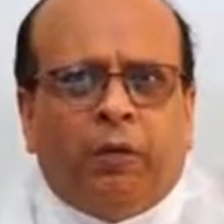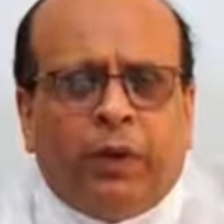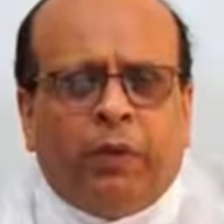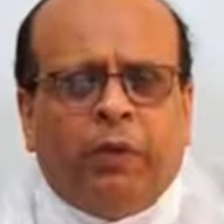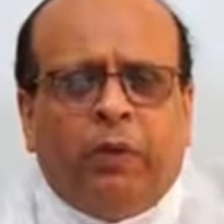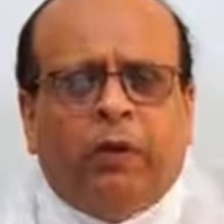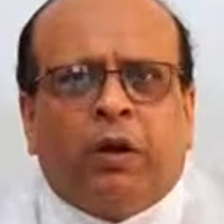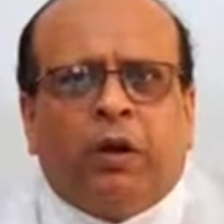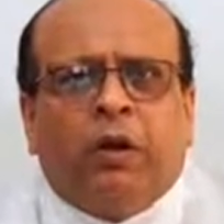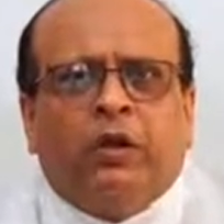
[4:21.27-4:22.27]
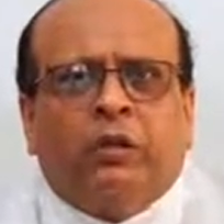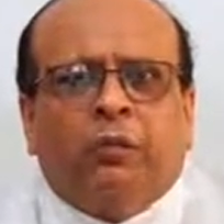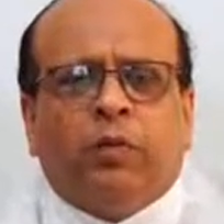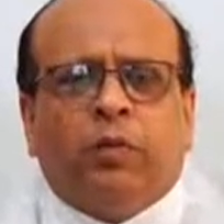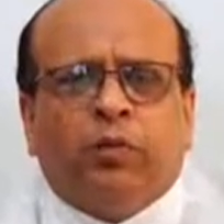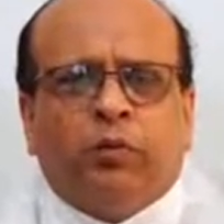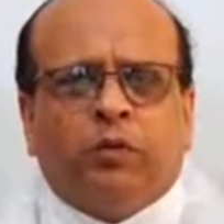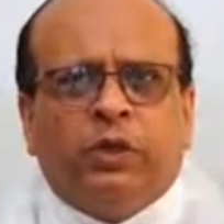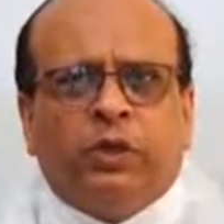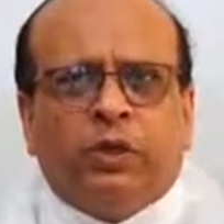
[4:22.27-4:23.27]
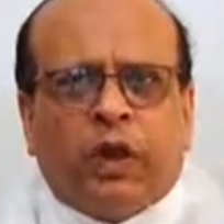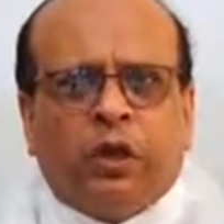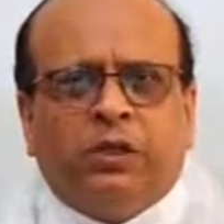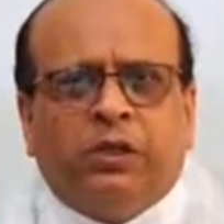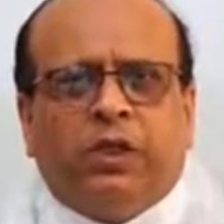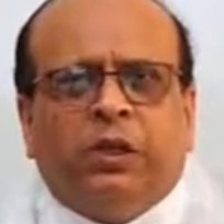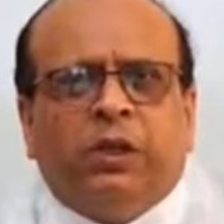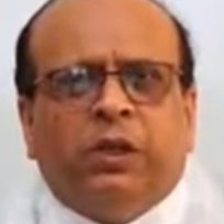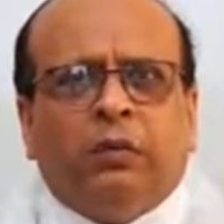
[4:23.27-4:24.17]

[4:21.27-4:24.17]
microorganism on routine culture,